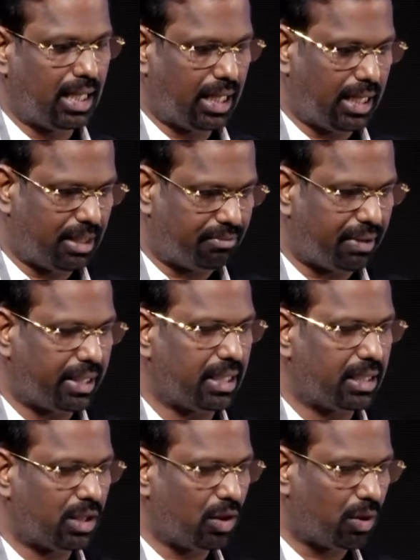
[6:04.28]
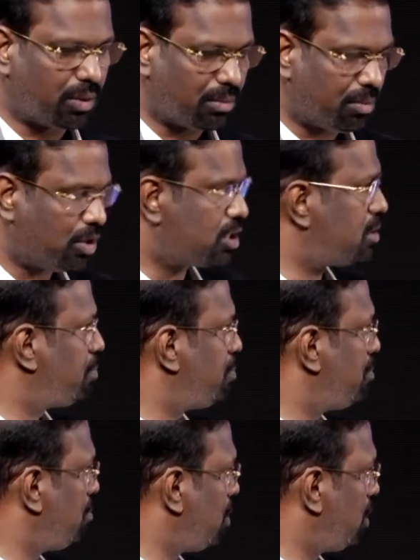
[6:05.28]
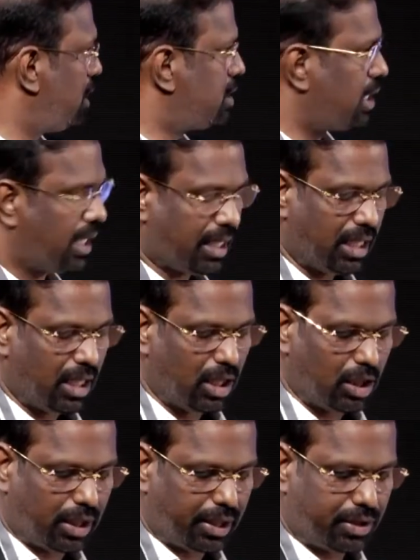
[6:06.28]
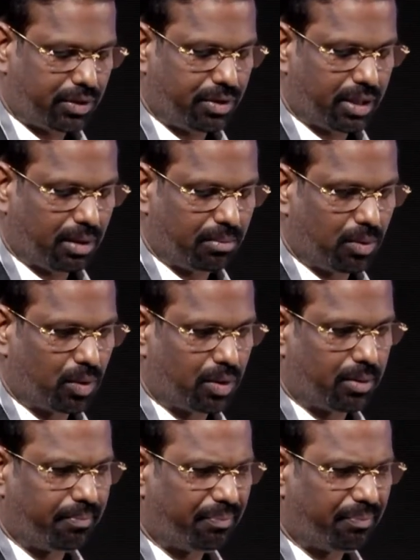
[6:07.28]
And finally, the lowermost mode is a longitudinal mode.